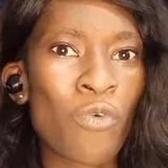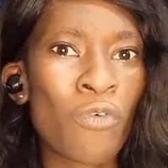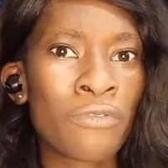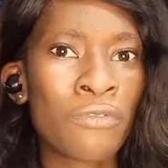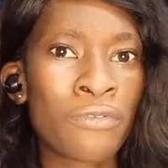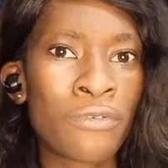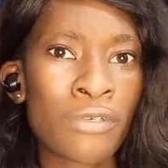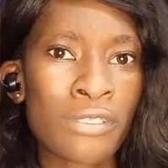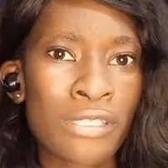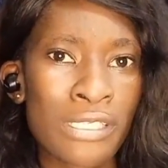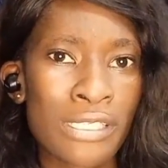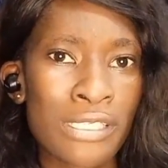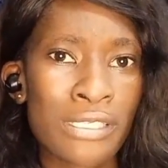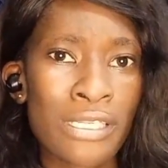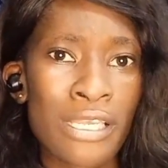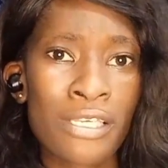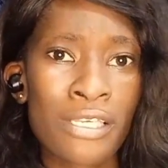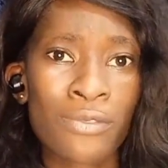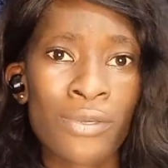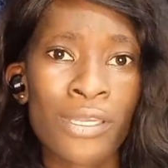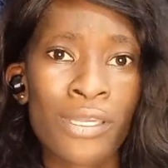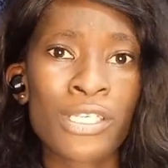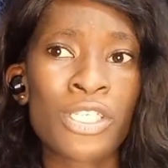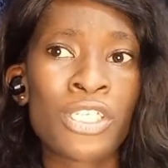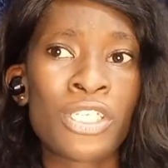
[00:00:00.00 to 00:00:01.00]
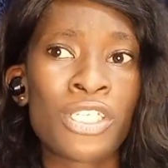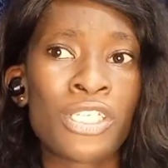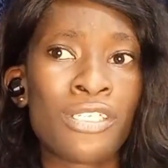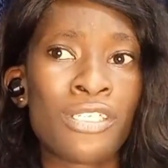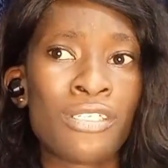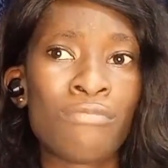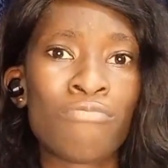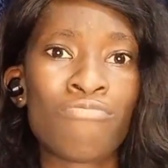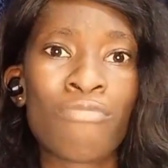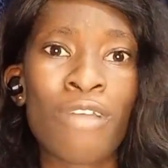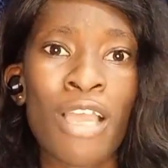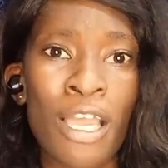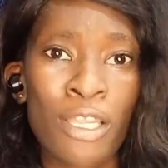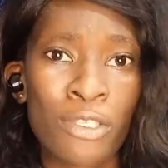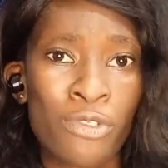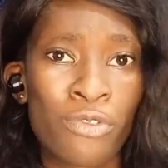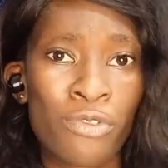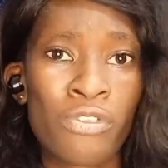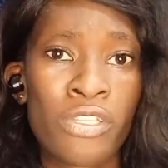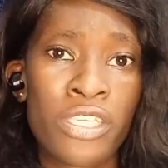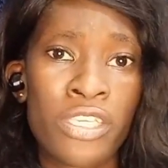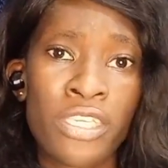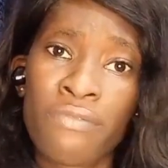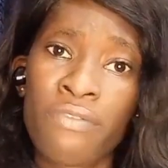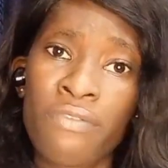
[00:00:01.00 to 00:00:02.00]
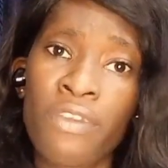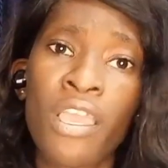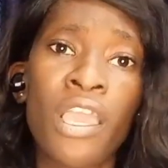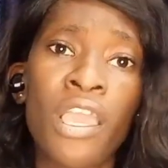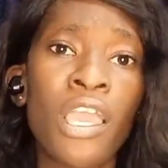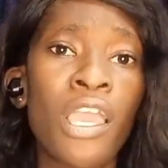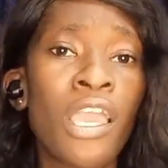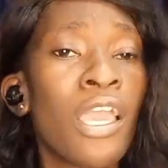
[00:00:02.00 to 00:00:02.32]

obviously. That's why she had to leave.